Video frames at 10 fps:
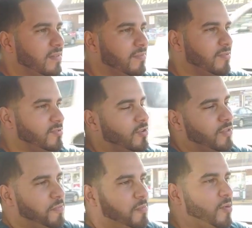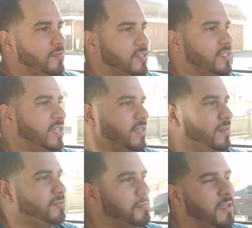But to other people, I'm just saying,
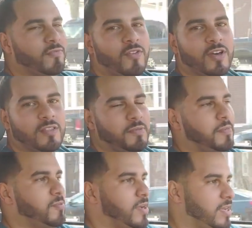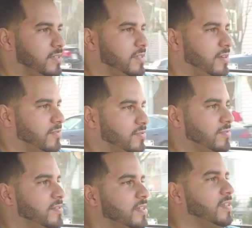I'm speaking for other people, I guess. I don't know.
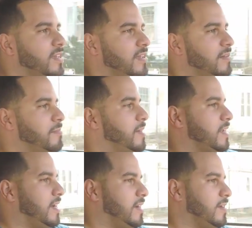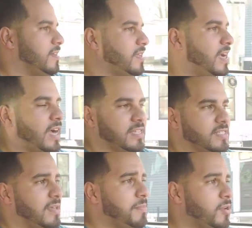But yeah, guys,
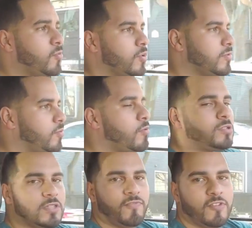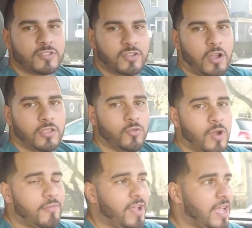let me know what was the first car you
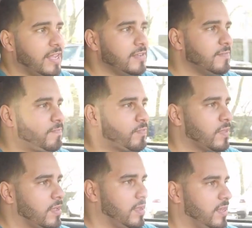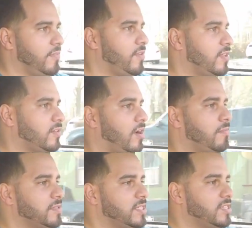have had. Leave it on the
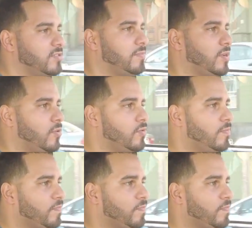comment section below.